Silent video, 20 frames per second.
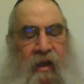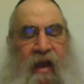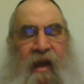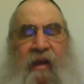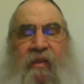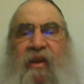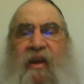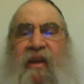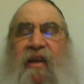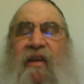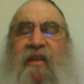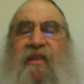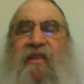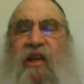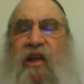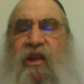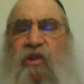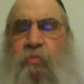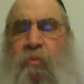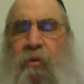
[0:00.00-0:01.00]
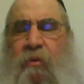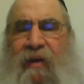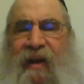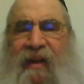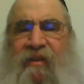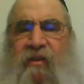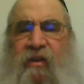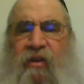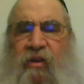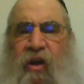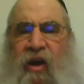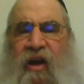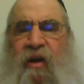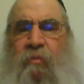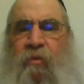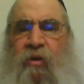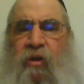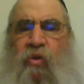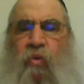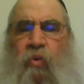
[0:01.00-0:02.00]
and the chitzin is mumata,
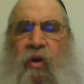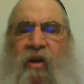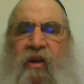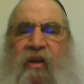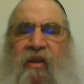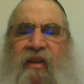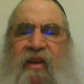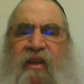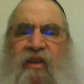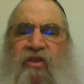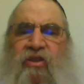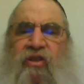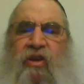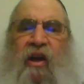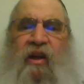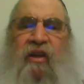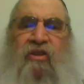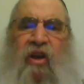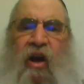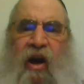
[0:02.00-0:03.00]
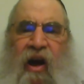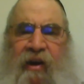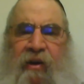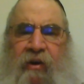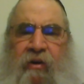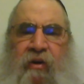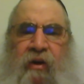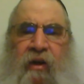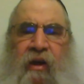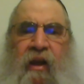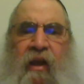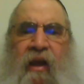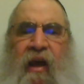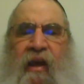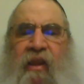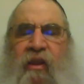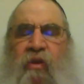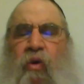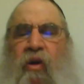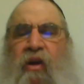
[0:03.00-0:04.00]
nochemol, the one on the inside is higher,
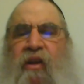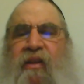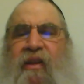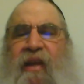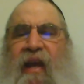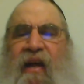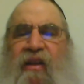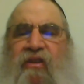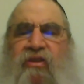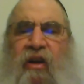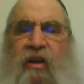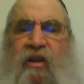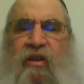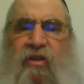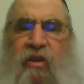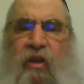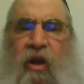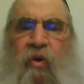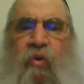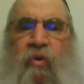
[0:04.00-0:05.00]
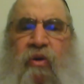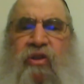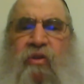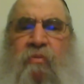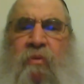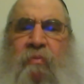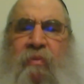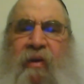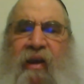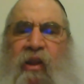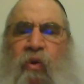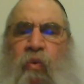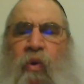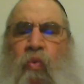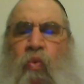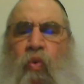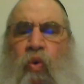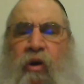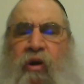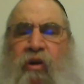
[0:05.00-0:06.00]
and the one on the outside is lower. So mumaila,
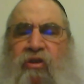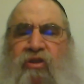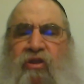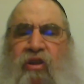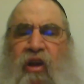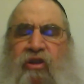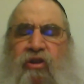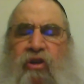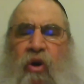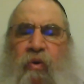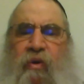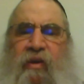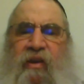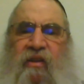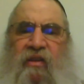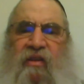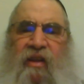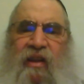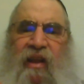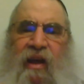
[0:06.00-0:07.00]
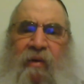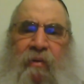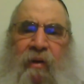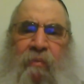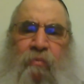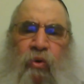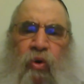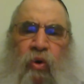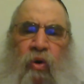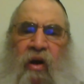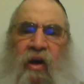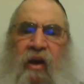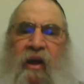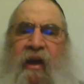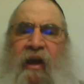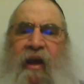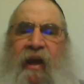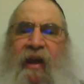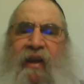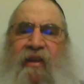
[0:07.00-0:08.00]
when water starts going into the ababua,
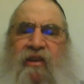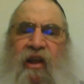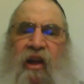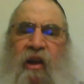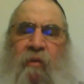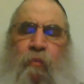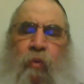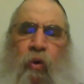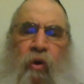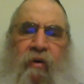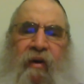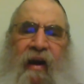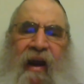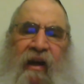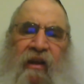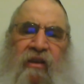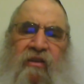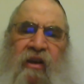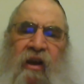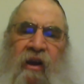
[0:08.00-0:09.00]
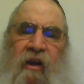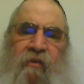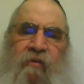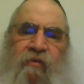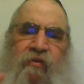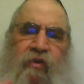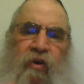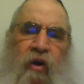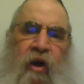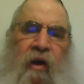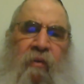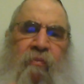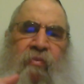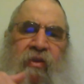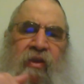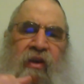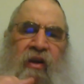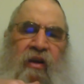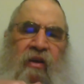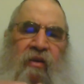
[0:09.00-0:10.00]
is going to pour out from
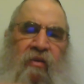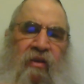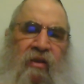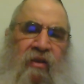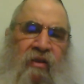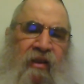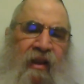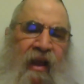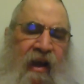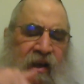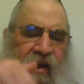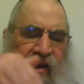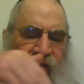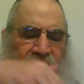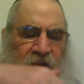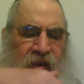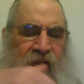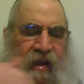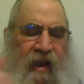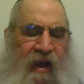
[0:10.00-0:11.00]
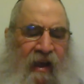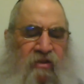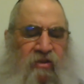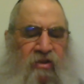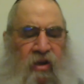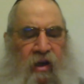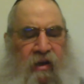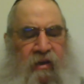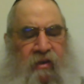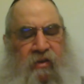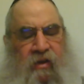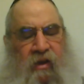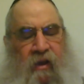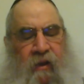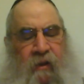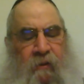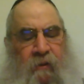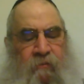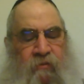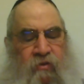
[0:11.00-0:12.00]
the neck of on the outside.
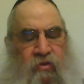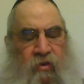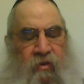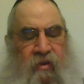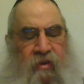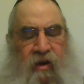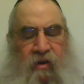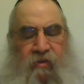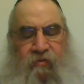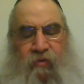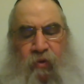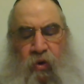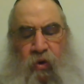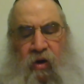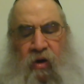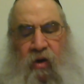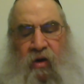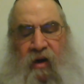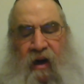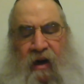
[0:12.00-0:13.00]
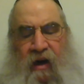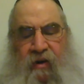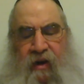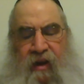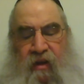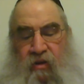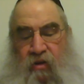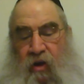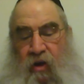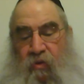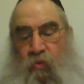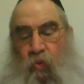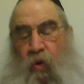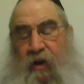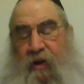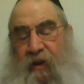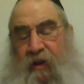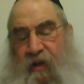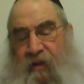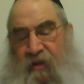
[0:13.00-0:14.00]
So therefore, on
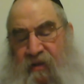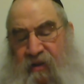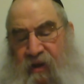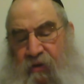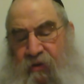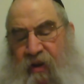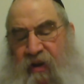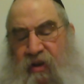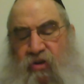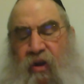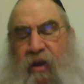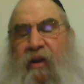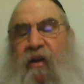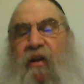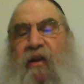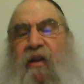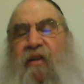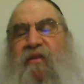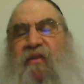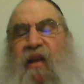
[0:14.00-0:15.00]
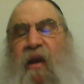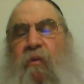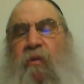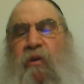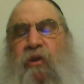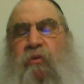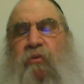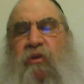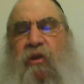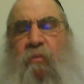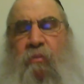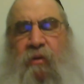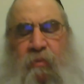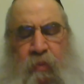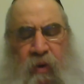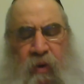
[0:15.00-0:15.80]
one hand, is a reizein in nitzavos somit